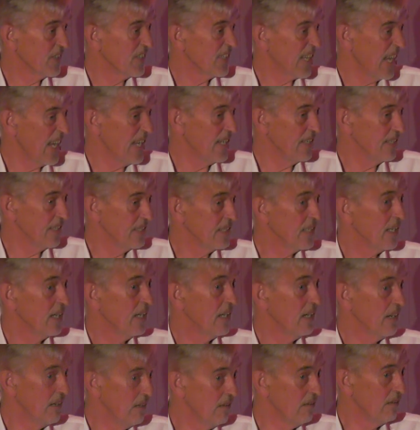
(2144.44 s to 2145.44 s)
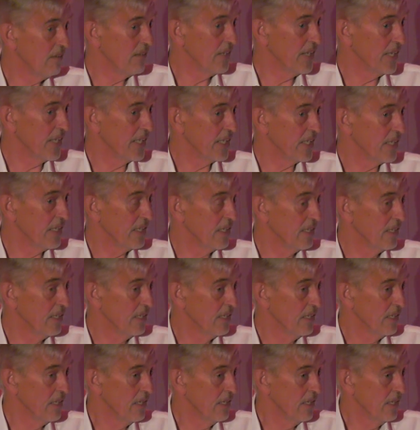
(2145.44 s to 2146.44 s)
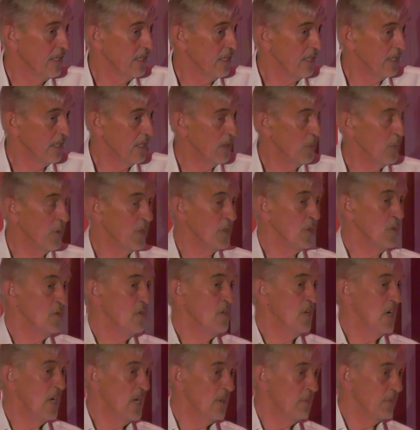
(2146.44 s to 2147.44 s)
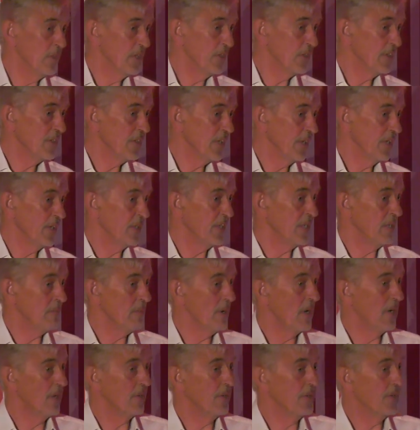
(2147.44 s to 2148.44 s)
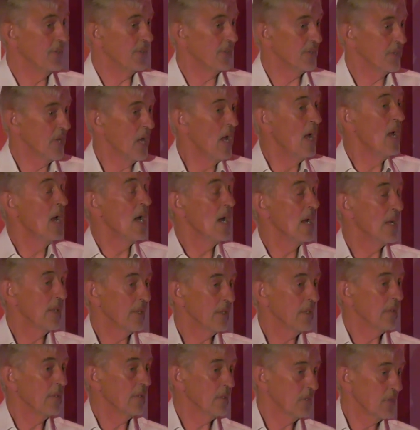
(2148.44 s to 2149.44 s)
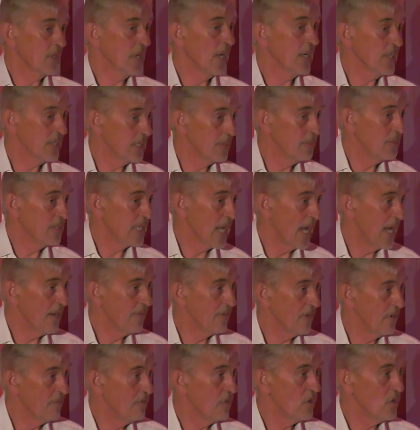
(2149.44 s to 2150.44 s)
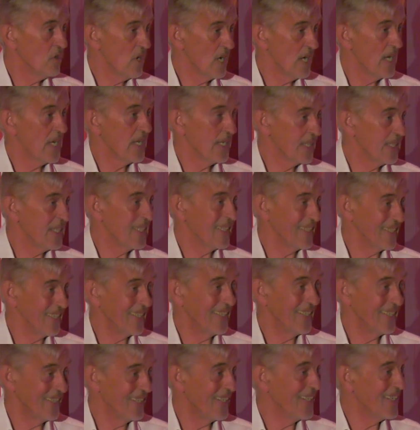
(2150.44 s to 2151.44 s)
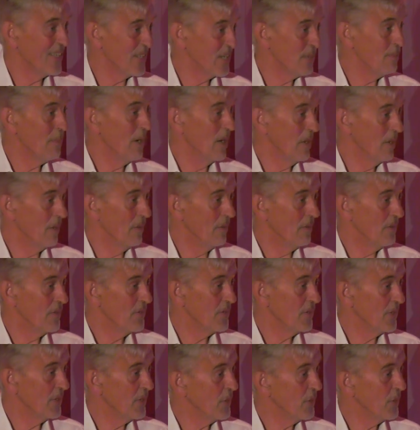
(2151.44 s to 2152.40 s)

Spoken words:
standard, are they? You know, what you learn when you study demand is that customers have variety in their demand, so